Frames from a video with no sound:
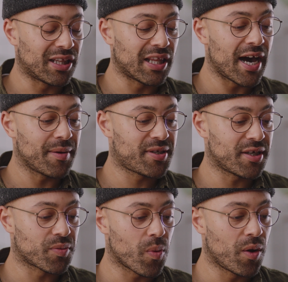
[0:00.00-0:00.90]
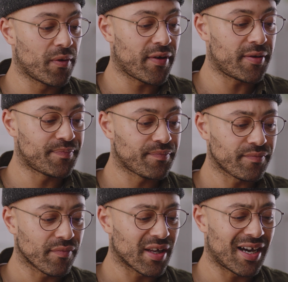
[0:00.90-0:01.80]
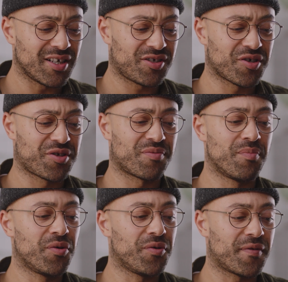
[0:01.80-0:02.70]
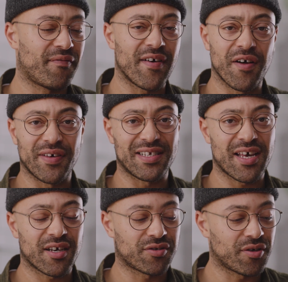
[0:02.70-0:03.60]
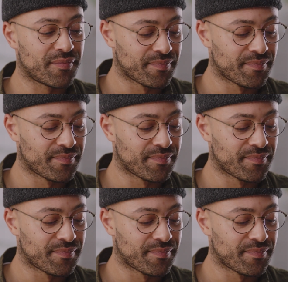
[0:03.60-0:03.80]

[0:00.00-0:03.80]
lime sits well with it, and it's just smooth, velvet texture.